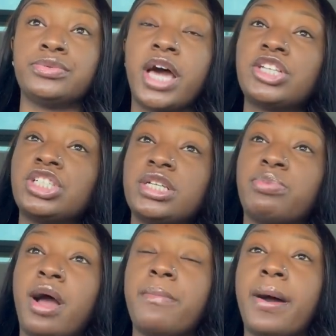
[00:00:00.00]
I should have
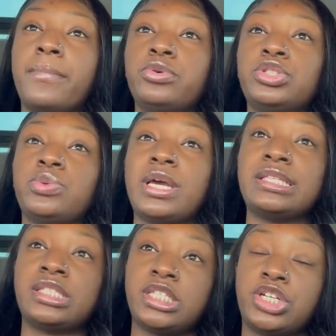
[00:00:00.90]
brought my Boujee Way
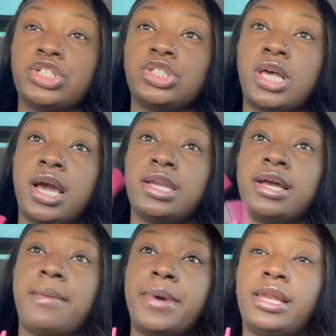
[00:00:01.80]
sticker so I could have got my